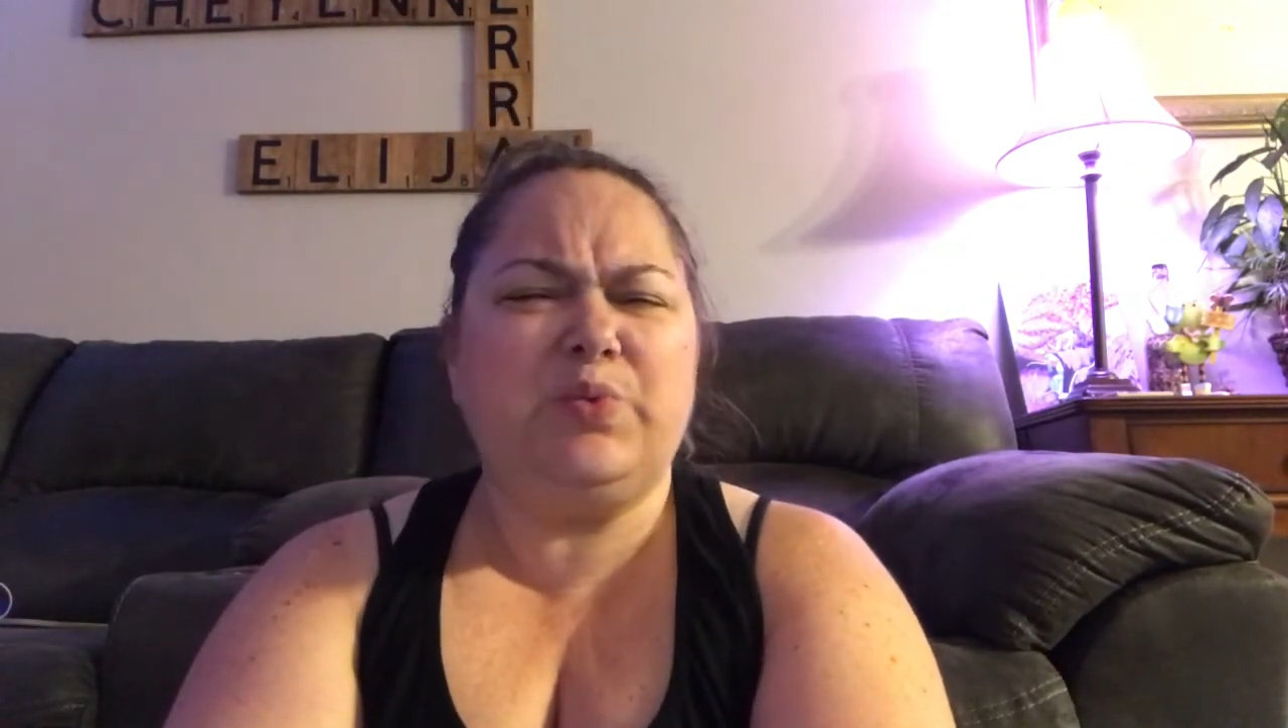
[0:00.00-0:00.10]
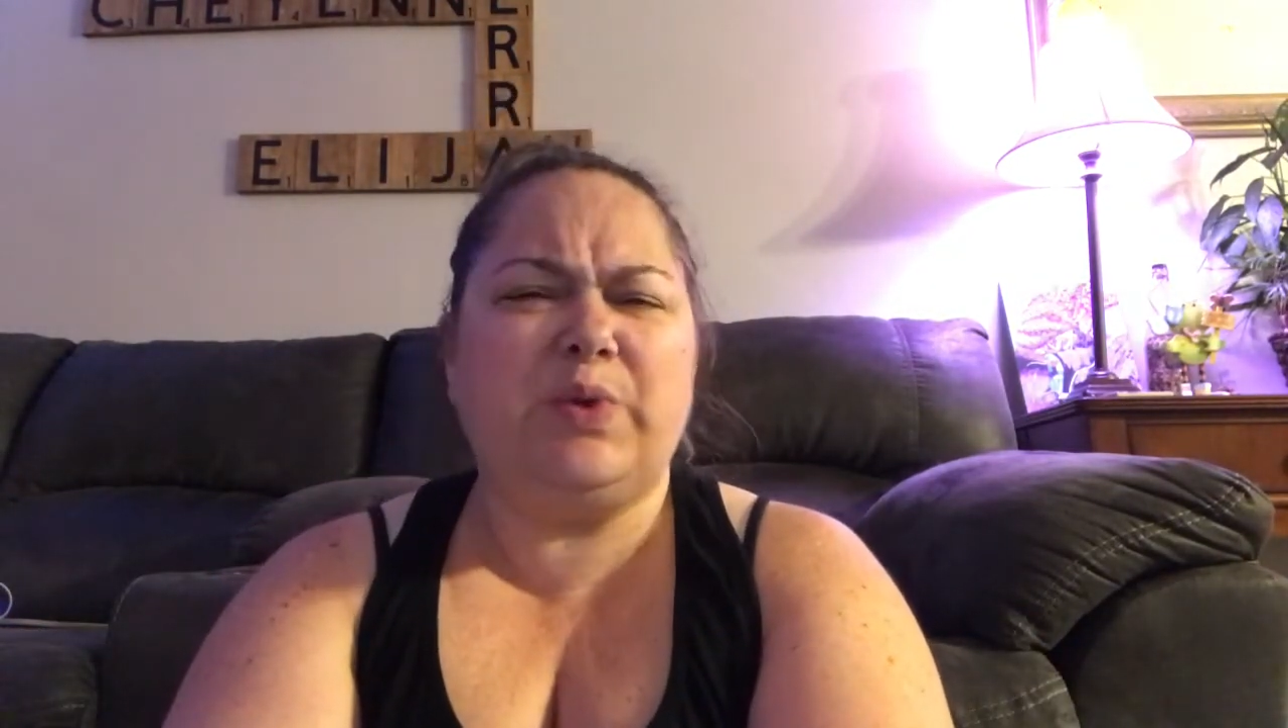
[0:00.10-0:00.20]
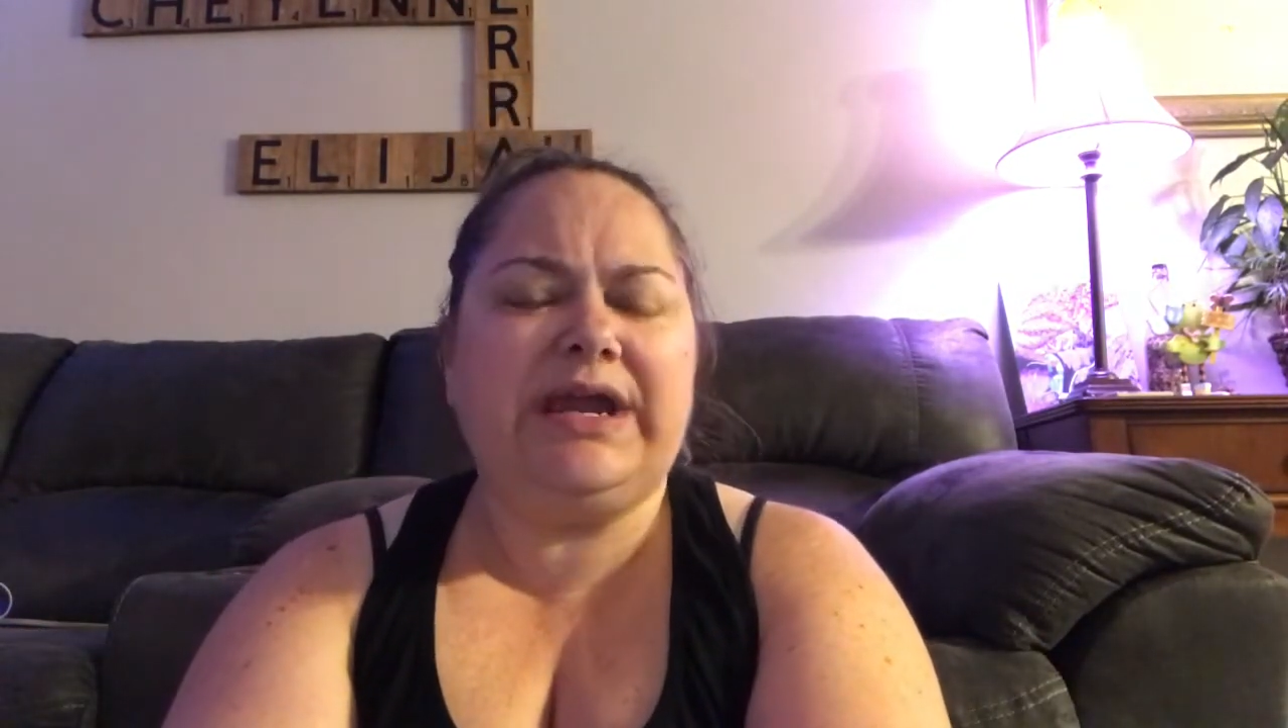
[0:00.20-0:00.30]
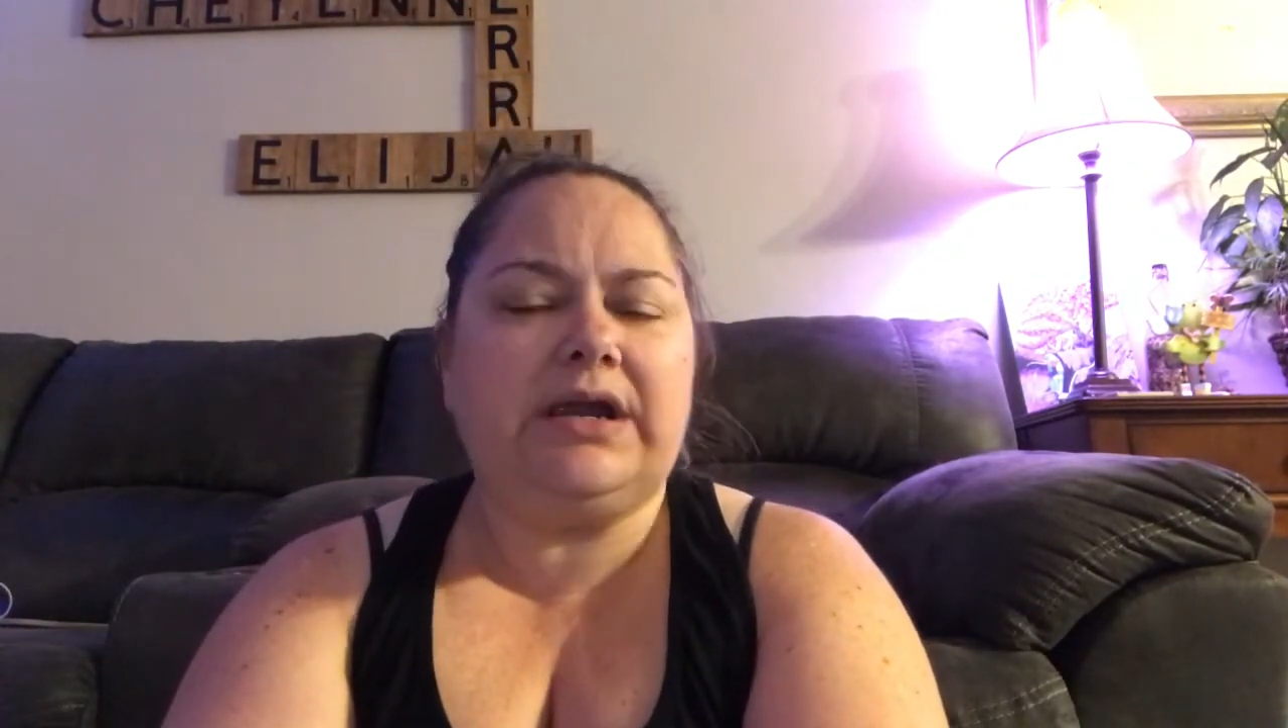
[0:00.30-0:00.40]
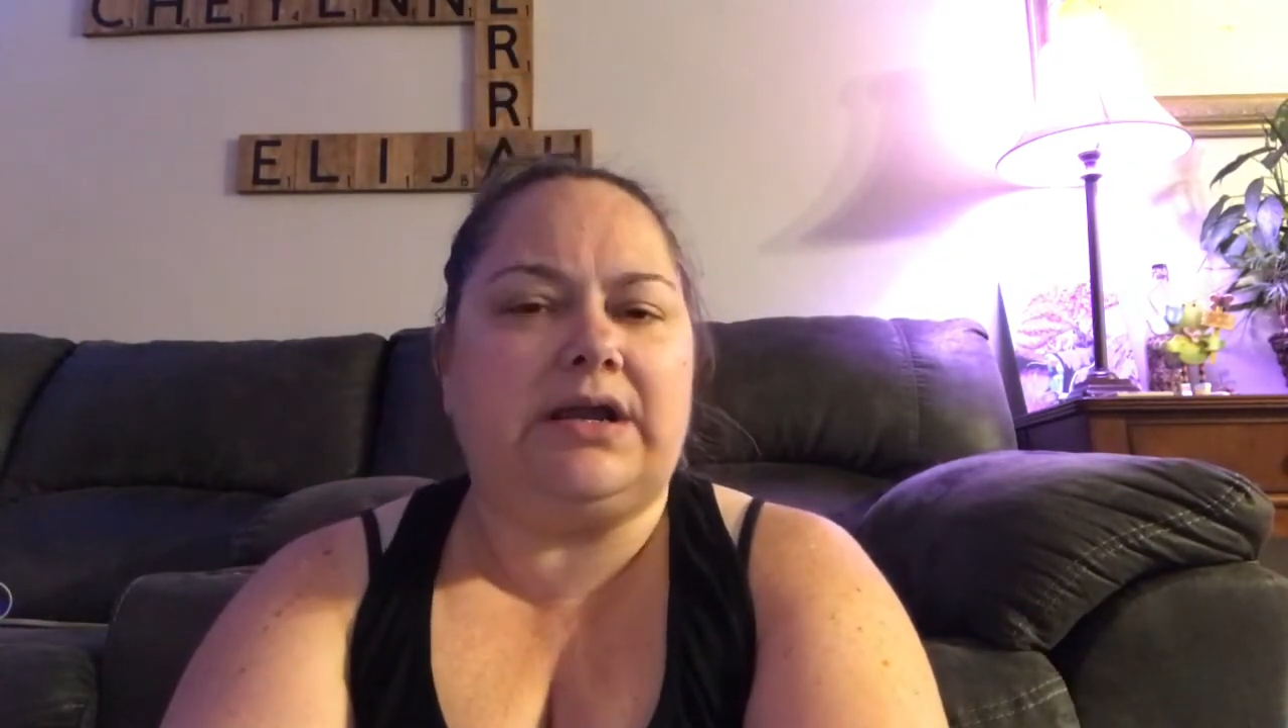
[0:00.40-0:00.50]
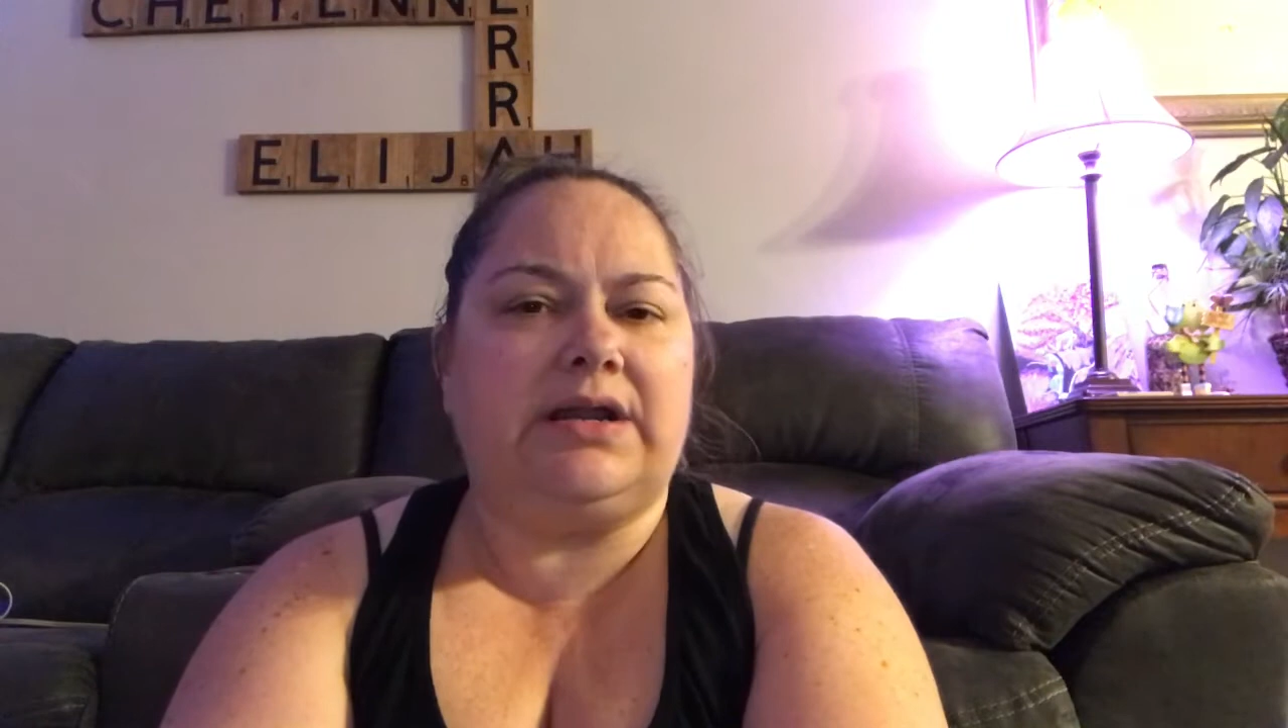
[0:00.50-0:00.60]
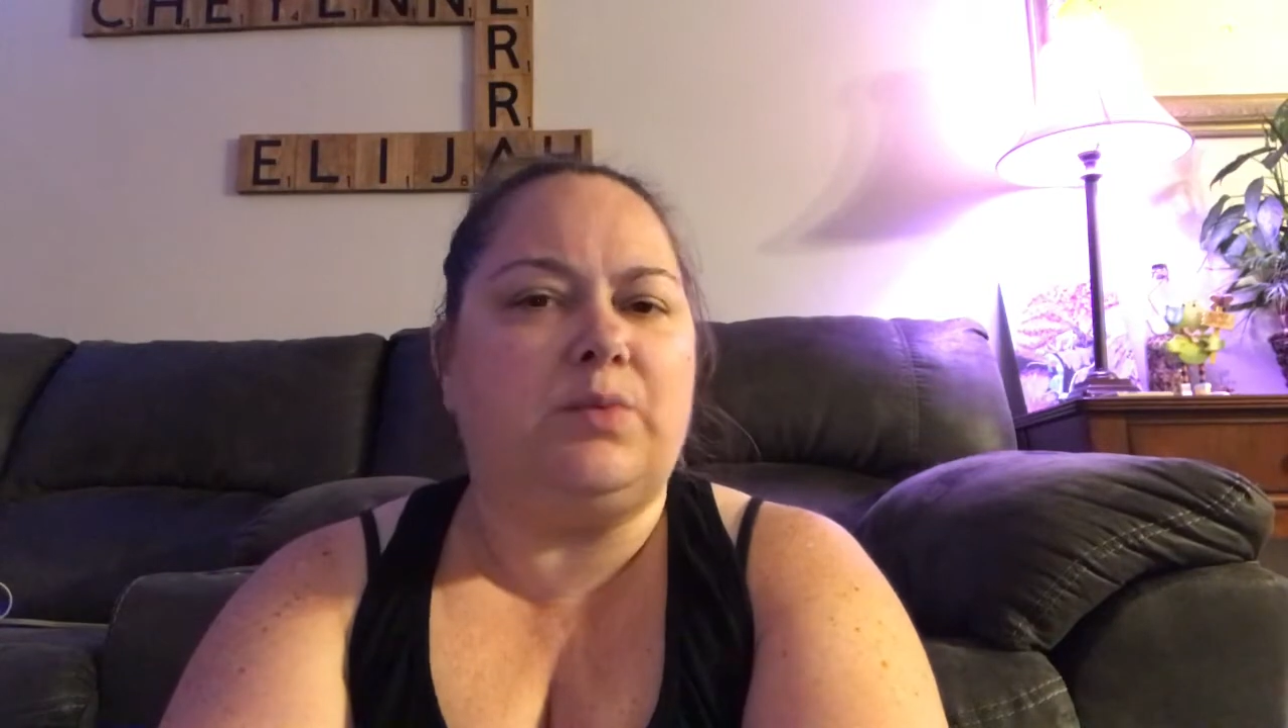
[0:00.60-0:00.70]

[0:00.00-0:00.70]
weird.